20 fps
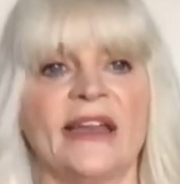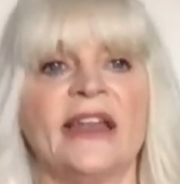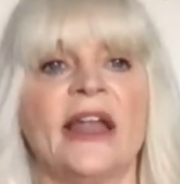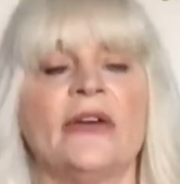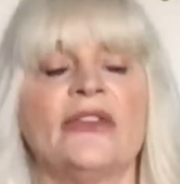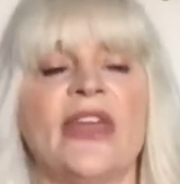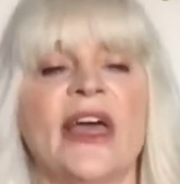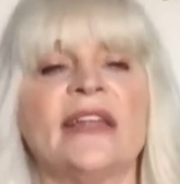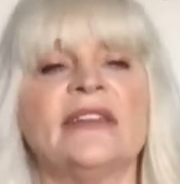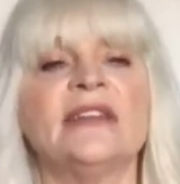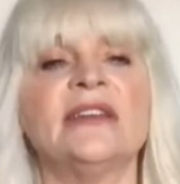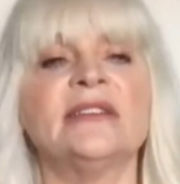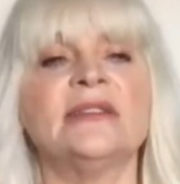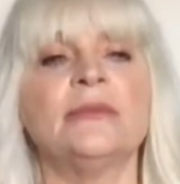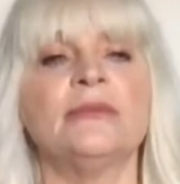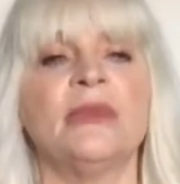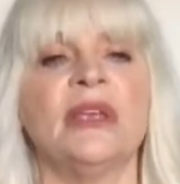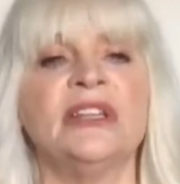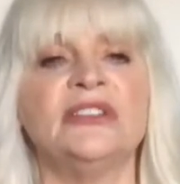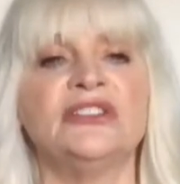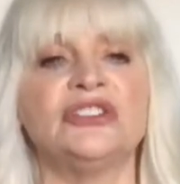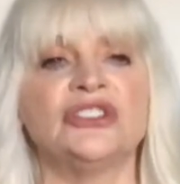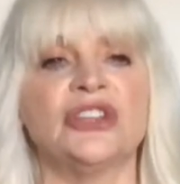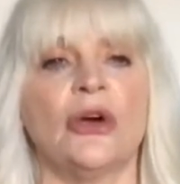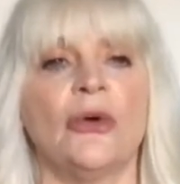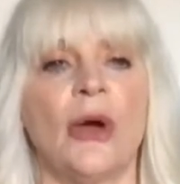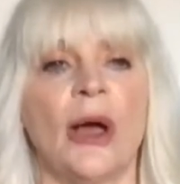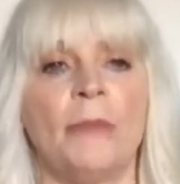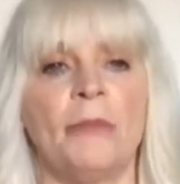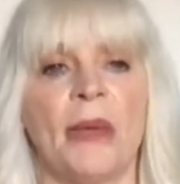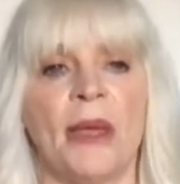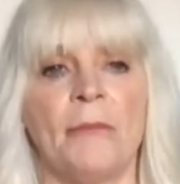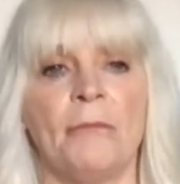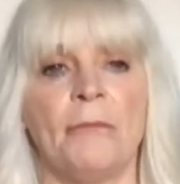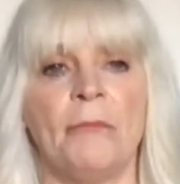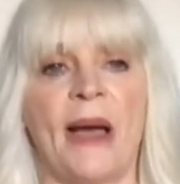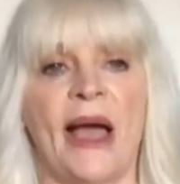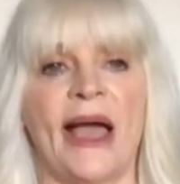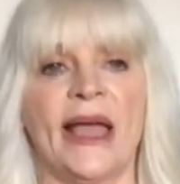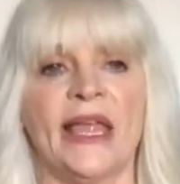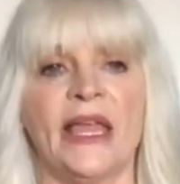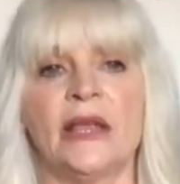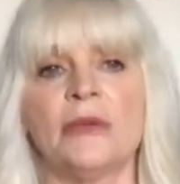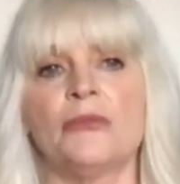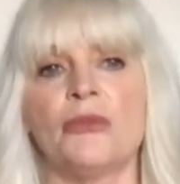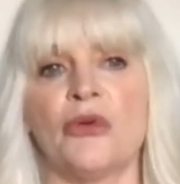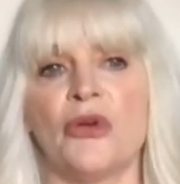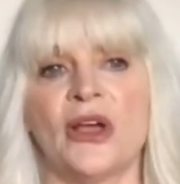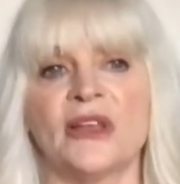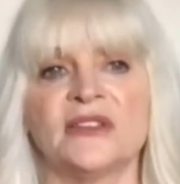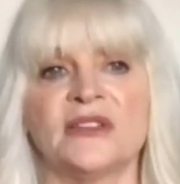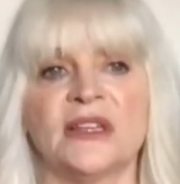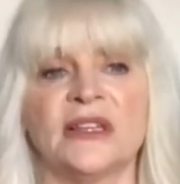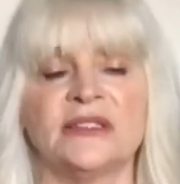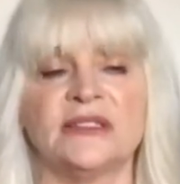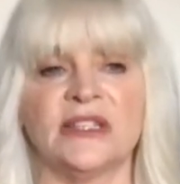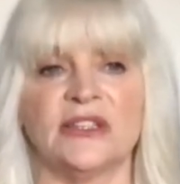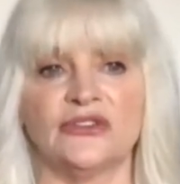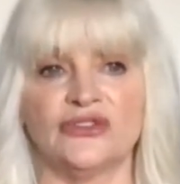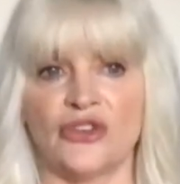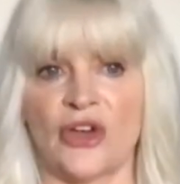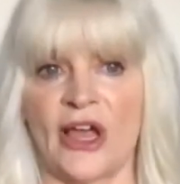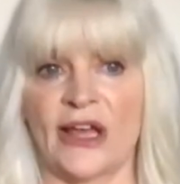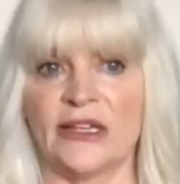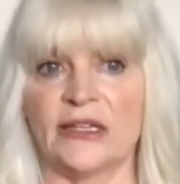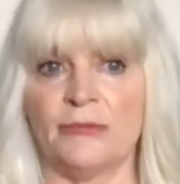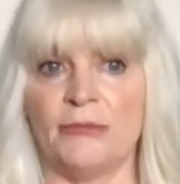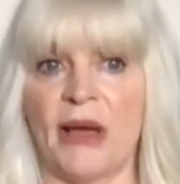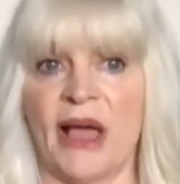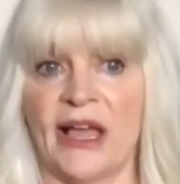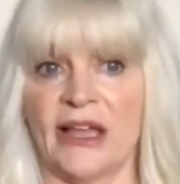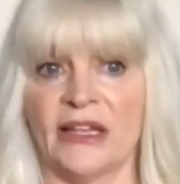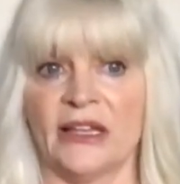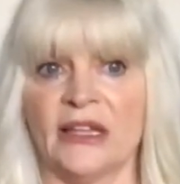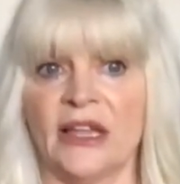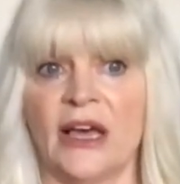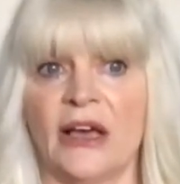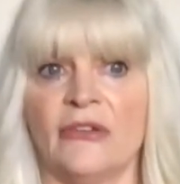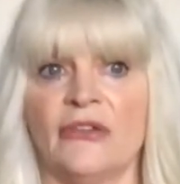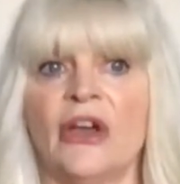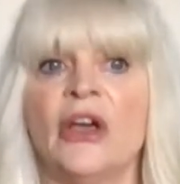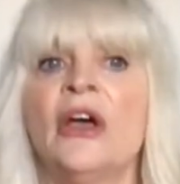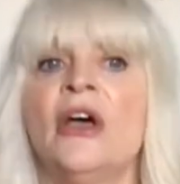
Now, that doesn't mean show up and buying presents and trying to buy love.